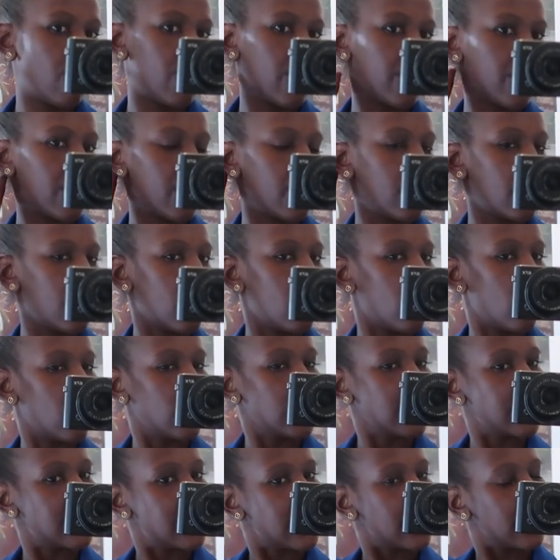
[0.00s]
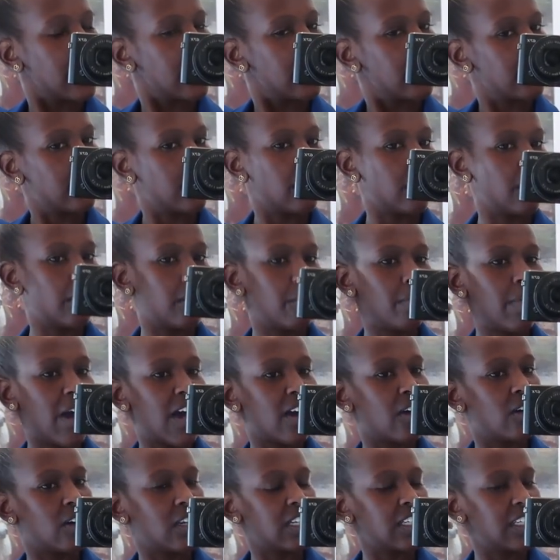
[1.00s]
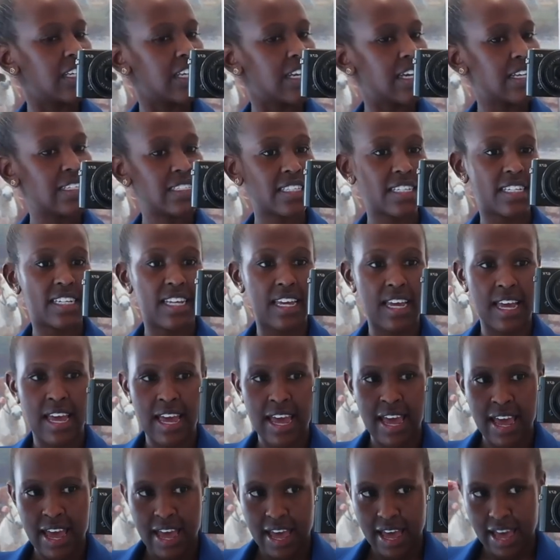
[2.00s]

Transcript: over the holiday, the bank holiday yesterday,